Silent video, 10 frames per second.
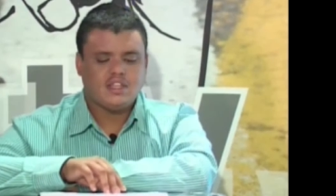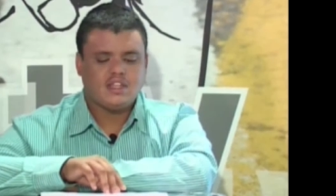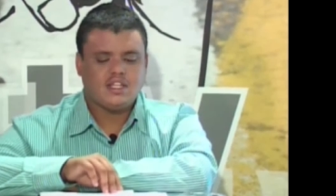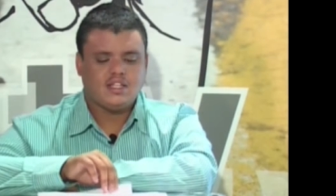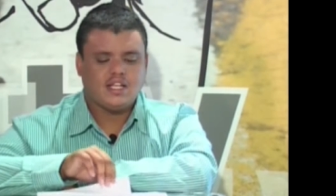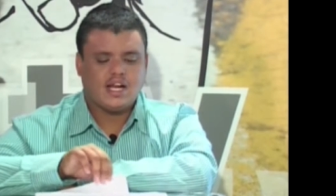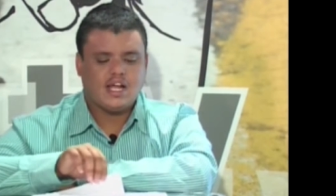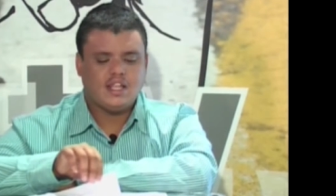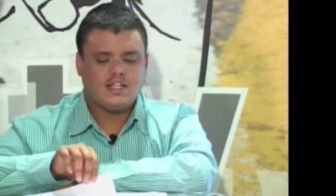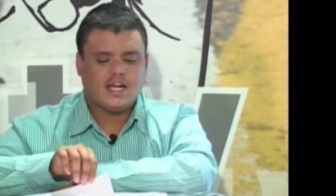
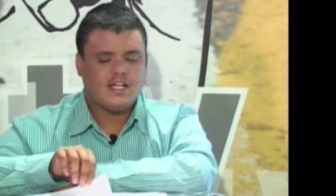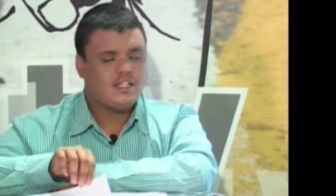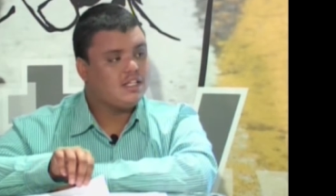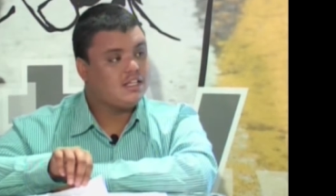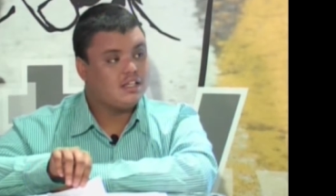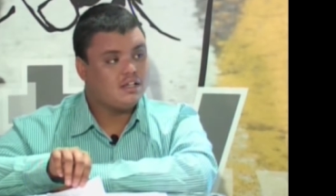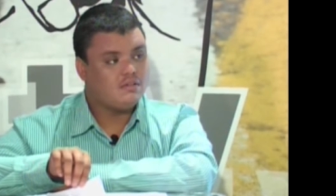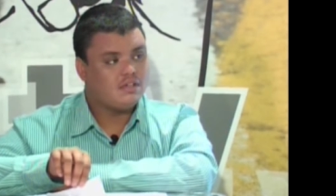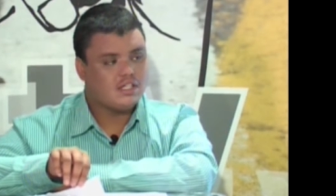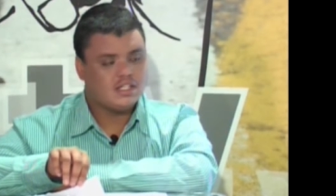the reality,
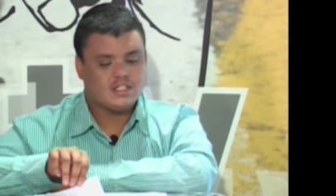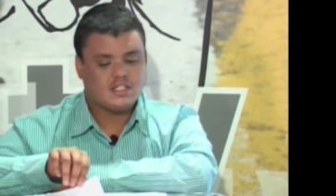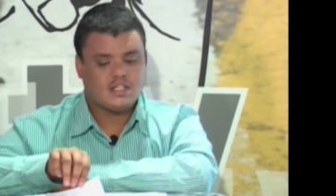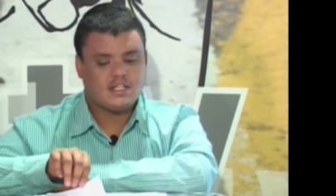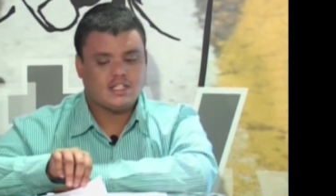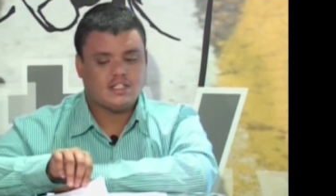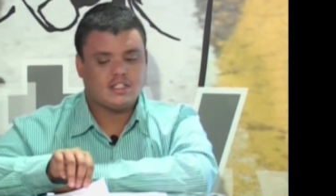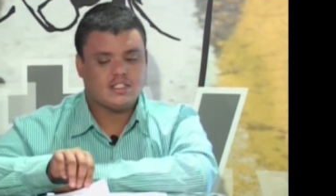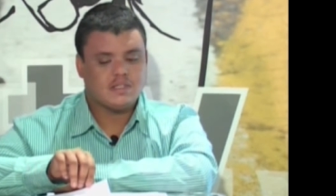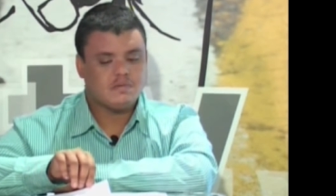though, is that
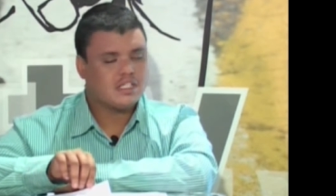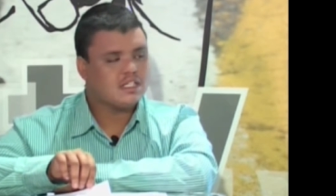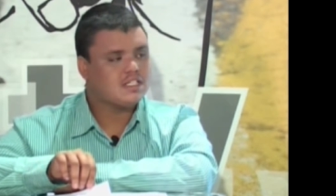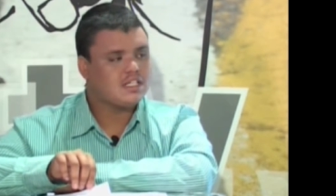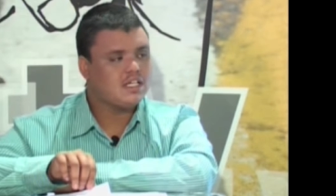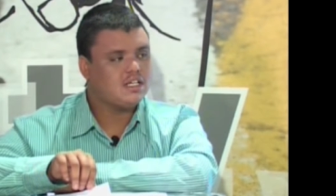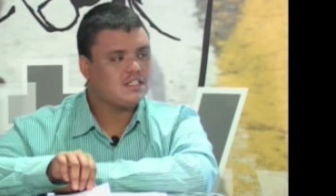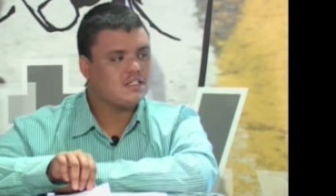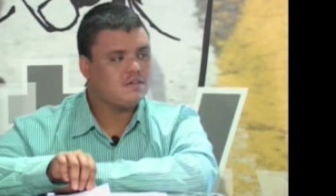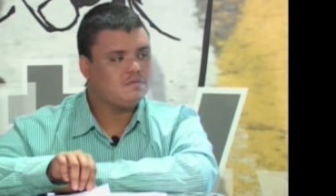it seems that this
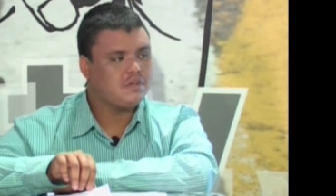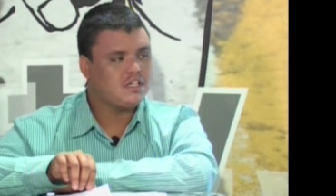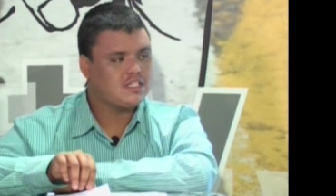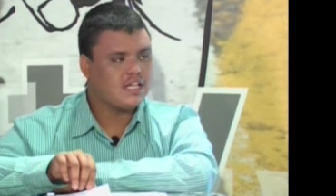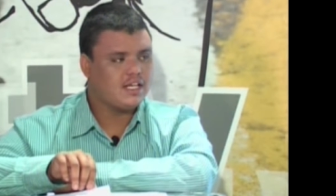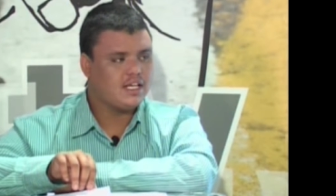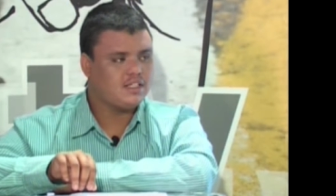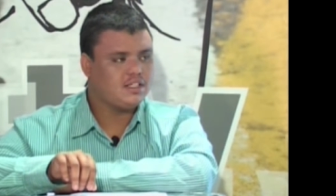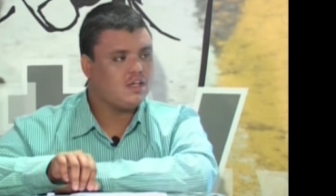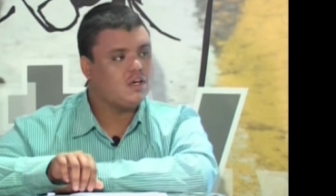is being
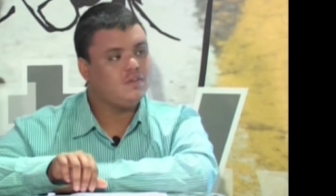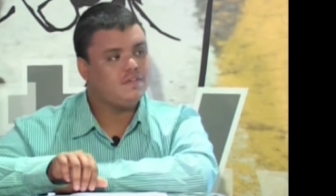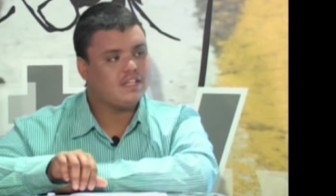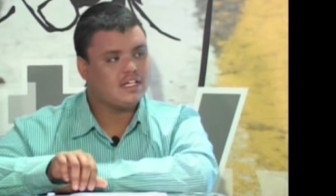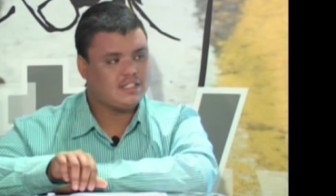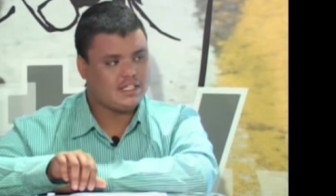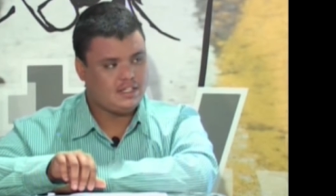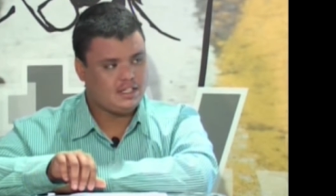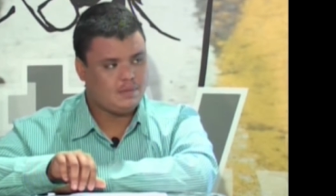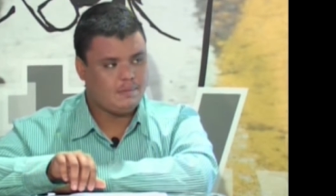stagnated over that
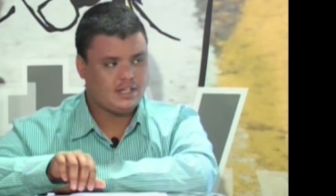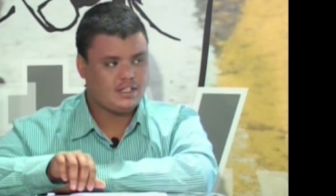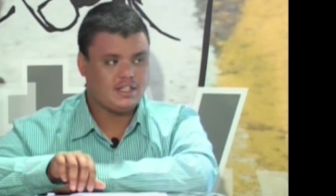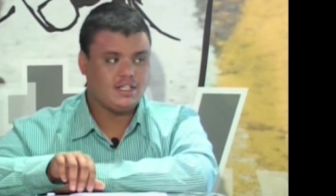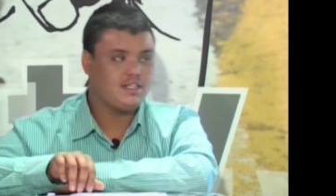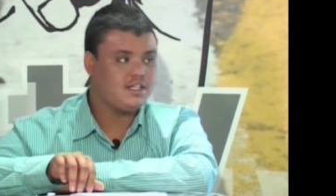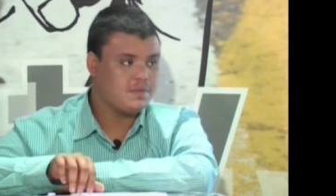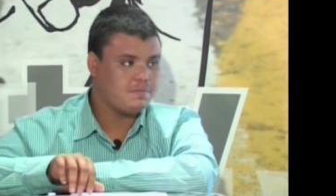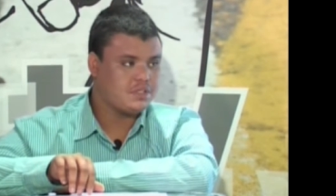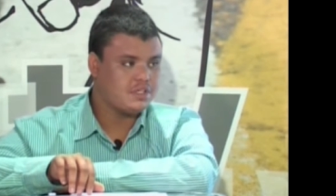technical matter, the
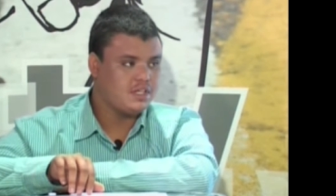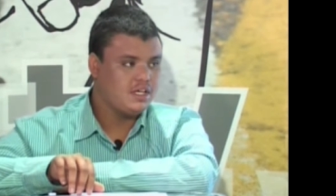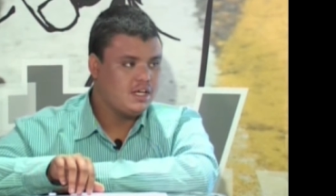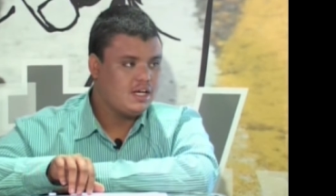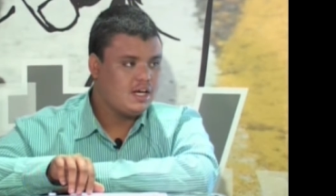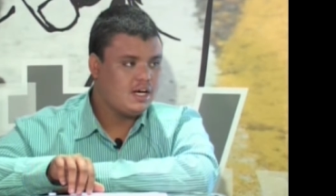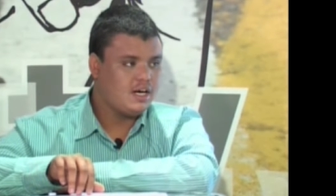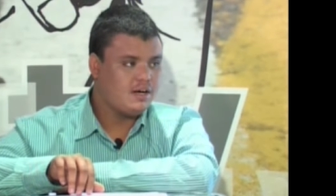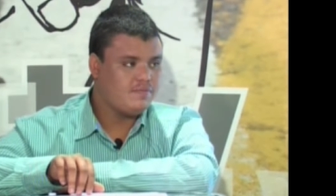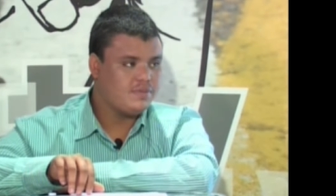encryption.
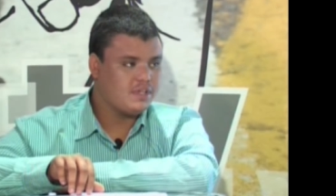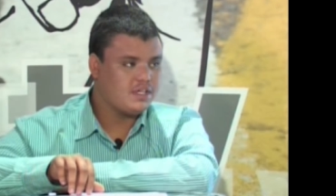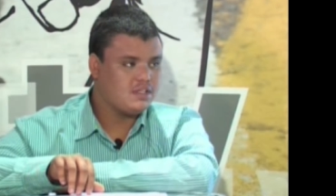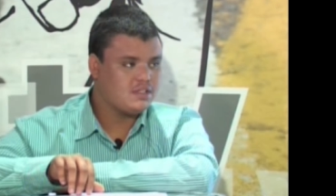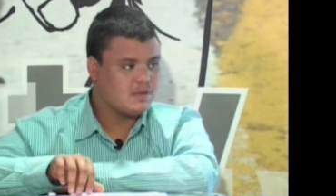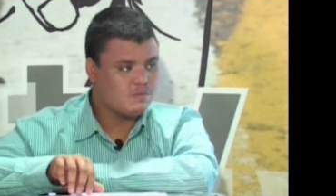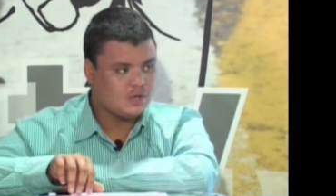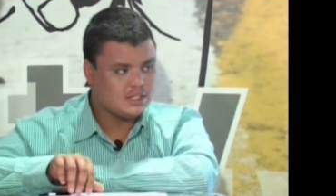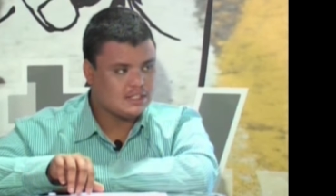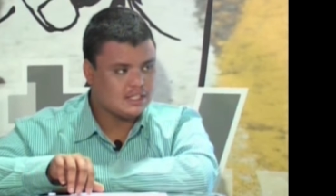Some
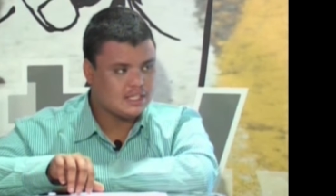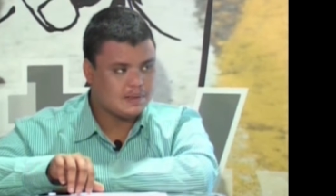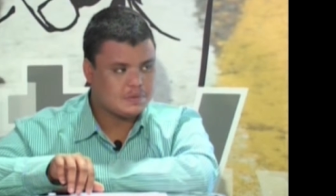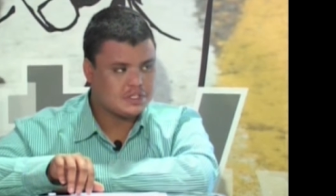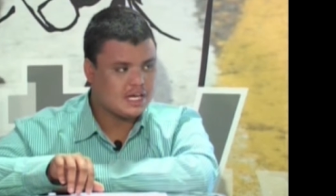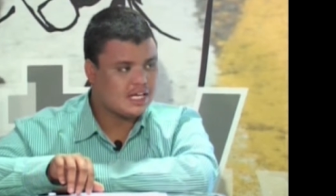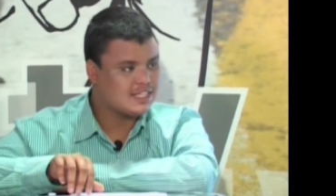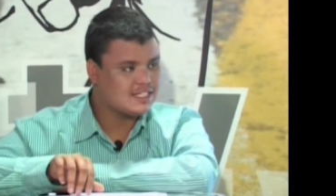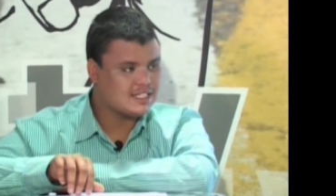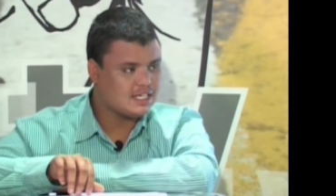wanting encryption,
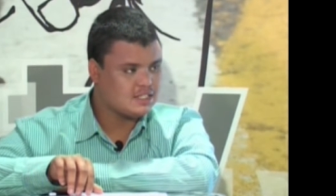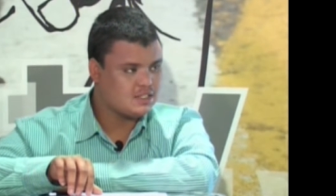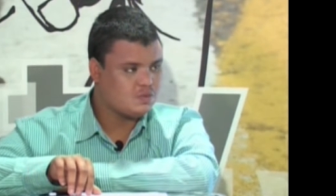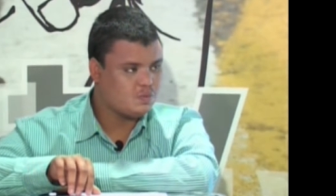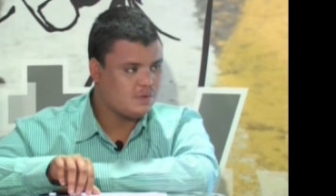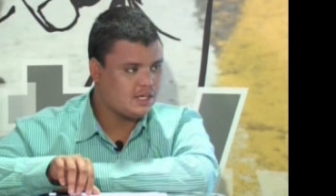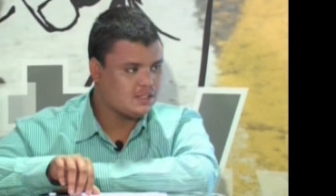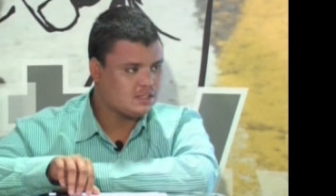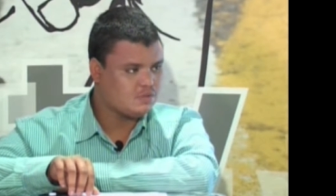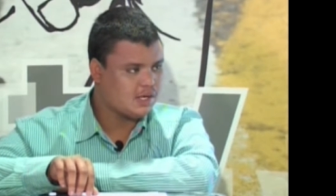others doesn't
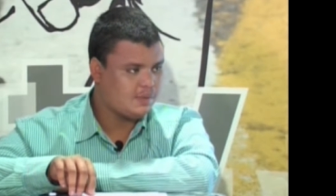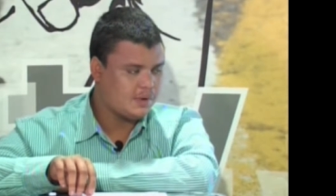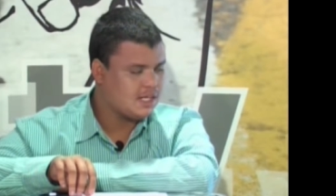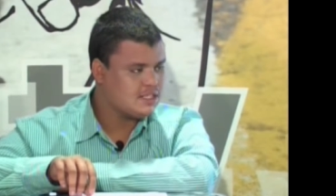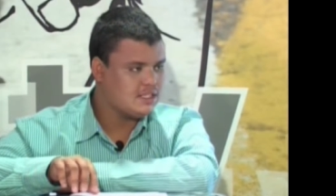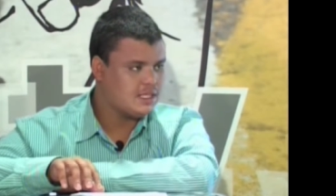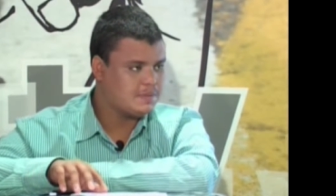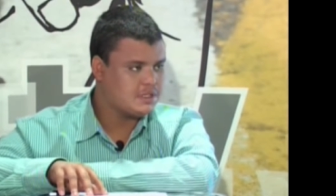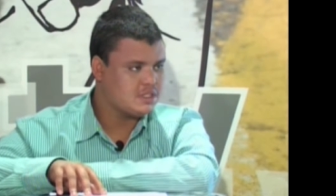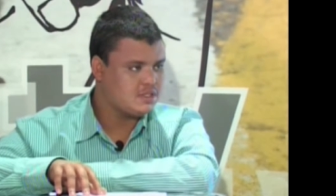want it. Why is
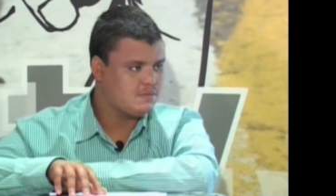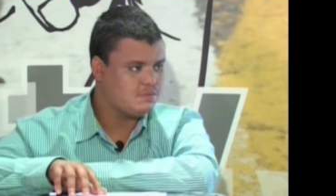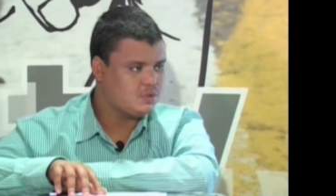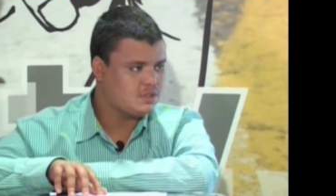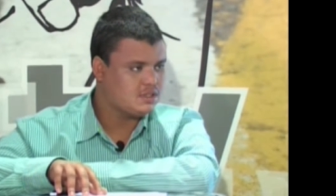encryption so important?